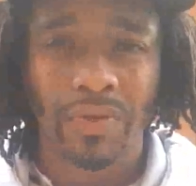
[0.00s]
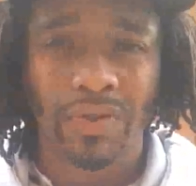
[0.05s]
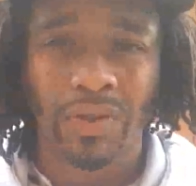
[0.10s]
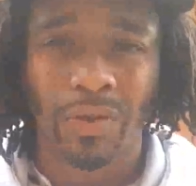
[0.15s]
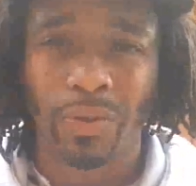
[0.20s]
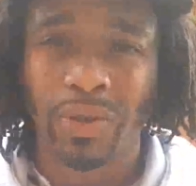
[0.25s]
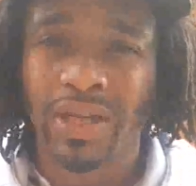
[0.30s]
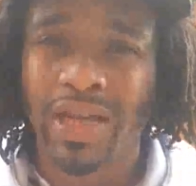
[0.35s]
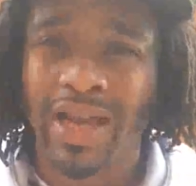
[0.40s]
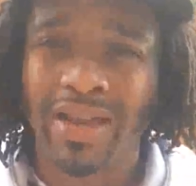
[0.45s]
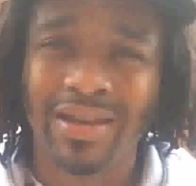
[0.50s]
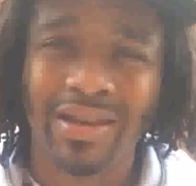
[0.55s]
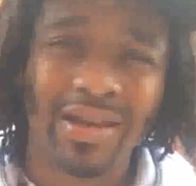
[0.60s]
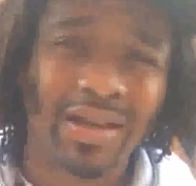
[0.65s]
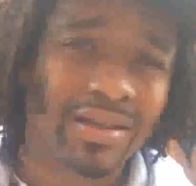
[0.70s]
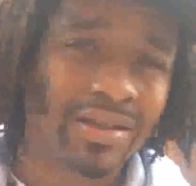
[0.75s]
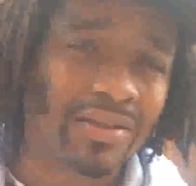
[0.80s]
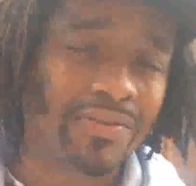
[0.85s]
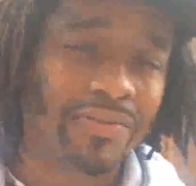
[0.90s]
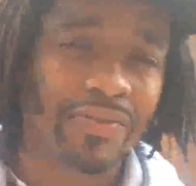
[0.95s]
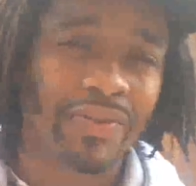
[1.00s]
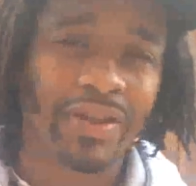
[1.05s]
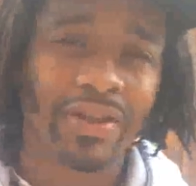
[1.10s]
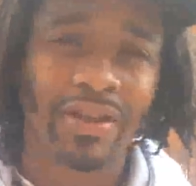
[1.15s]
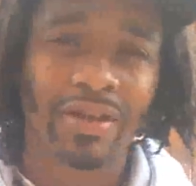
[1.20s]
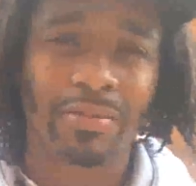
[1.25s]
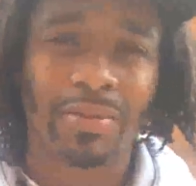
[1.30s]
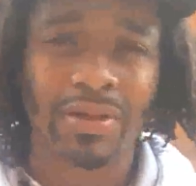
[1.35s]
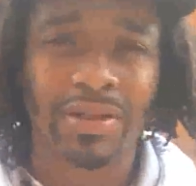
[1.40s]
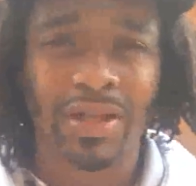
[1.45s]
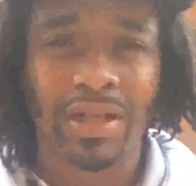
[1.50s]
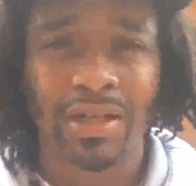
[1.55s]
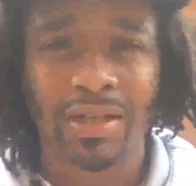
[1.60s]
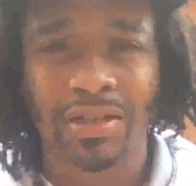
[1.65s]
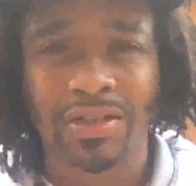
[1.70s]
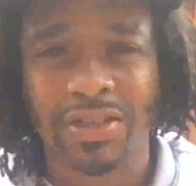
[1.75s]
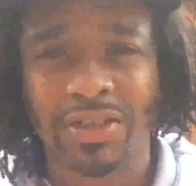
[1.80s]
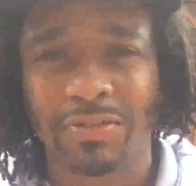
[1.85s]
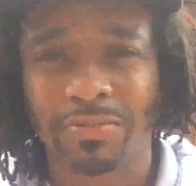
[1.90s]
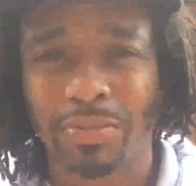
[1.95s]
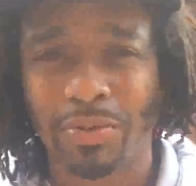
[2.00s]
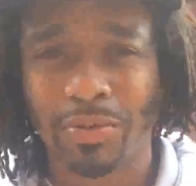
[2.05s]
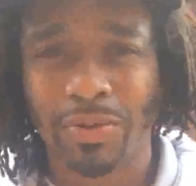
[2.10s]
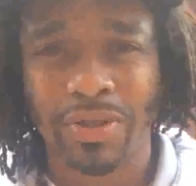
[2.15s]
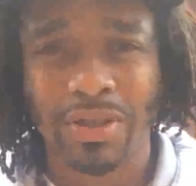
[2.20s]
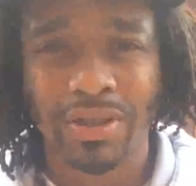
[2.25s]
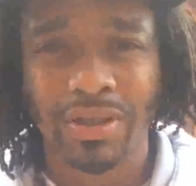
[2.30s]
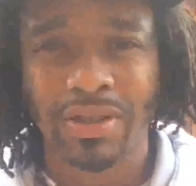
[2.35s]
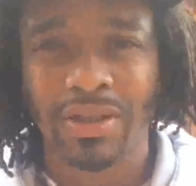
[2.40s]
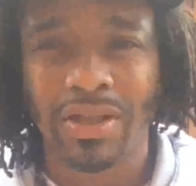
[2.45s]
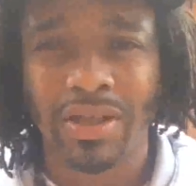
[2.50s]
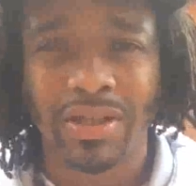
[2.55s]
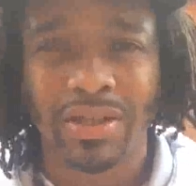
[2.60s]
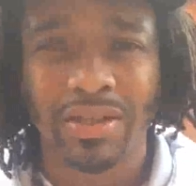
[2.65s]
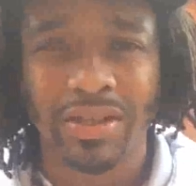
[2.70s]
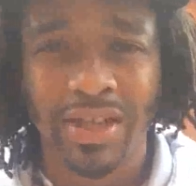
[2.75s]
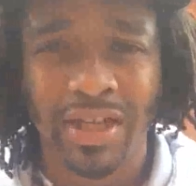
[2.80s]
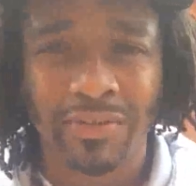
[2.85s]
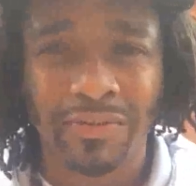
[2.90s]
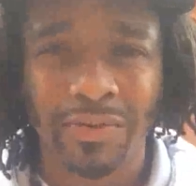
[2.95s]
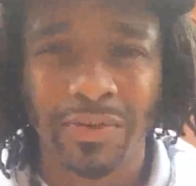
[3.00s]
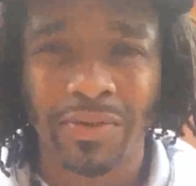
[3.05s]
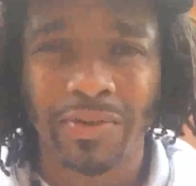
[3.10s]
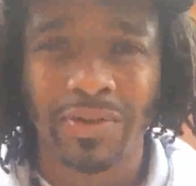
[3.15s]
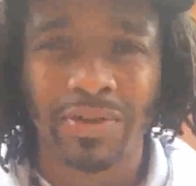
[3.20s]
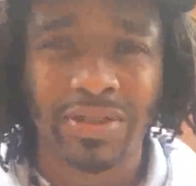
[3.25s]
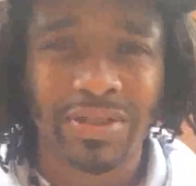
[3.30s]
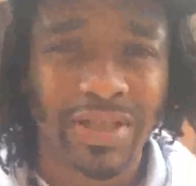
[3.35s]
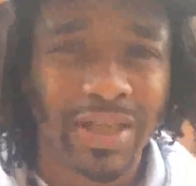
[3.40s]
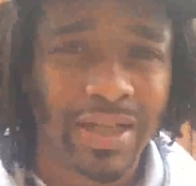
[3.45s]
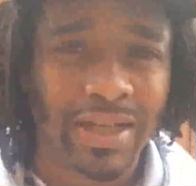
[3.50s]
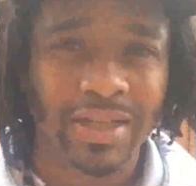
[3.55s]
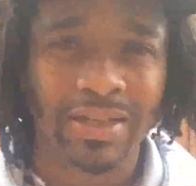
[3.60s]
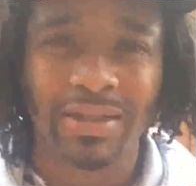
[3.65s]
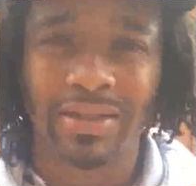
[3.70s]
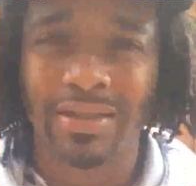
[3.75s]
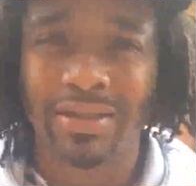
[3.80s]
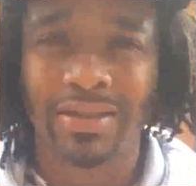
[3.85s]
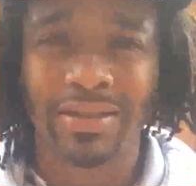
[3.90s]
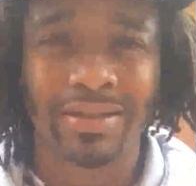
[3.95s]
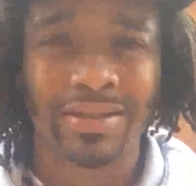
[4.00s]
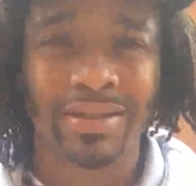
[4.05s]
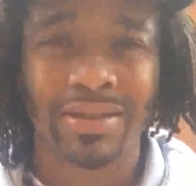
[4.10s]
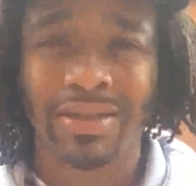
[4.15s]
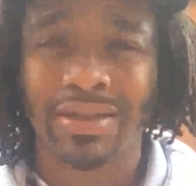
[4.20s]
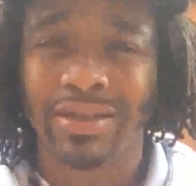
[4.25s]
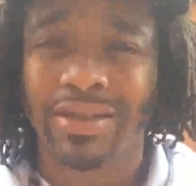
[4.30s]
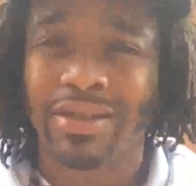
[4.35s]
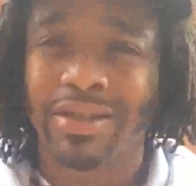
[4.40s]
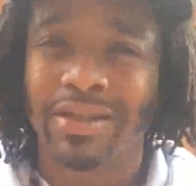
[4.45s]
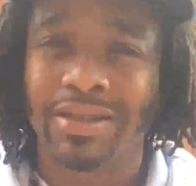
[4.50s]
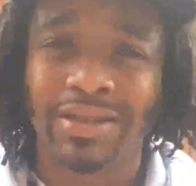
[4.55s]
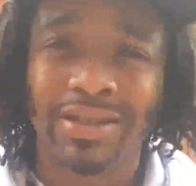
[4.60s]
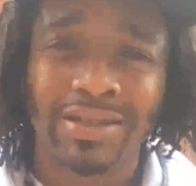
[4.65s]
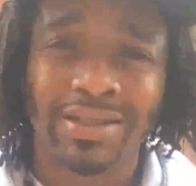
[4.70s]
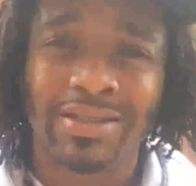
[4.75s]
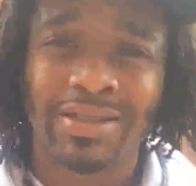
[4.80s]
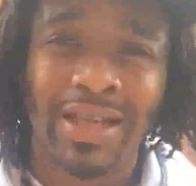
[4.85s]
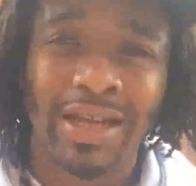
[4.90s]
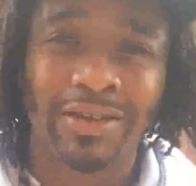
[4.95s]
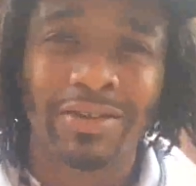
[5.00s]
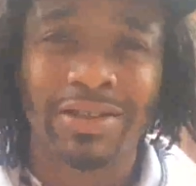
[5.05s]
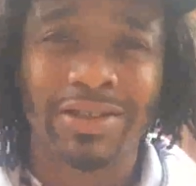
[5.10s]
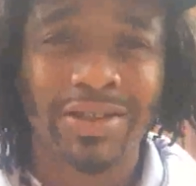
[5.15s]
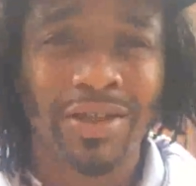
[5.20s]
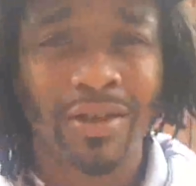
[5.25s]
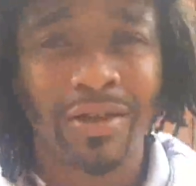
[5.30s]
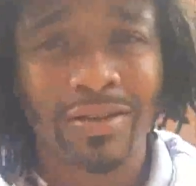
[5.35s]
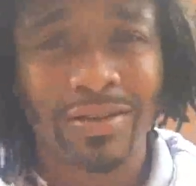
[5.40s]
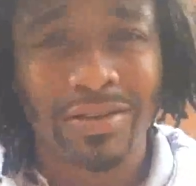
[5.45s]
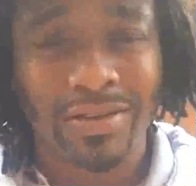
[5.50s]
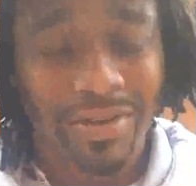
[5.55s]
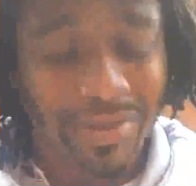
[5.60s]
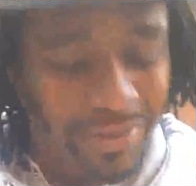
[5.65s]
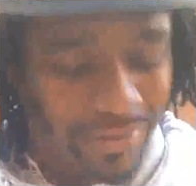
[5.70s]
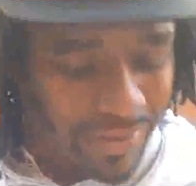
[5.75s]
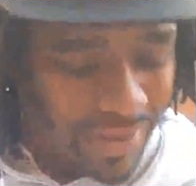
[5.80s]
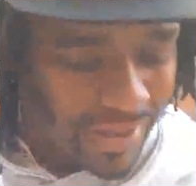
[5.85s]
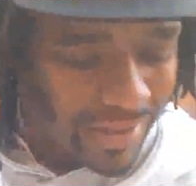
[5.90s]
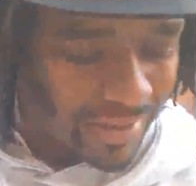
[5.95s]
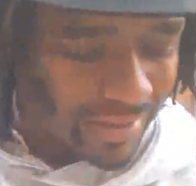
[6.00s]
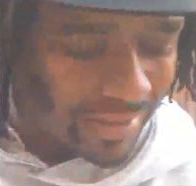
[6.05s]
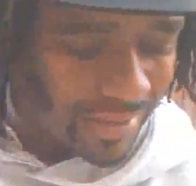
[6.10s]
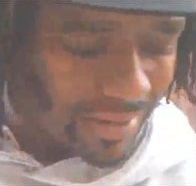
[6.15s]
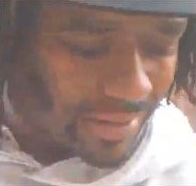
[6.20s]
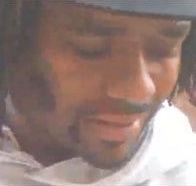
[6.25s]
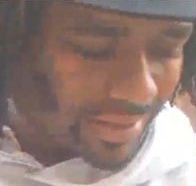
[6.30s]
So we got nothing to fear, but none of this spooky devil or Satan or this. This is how he's talking to the creator.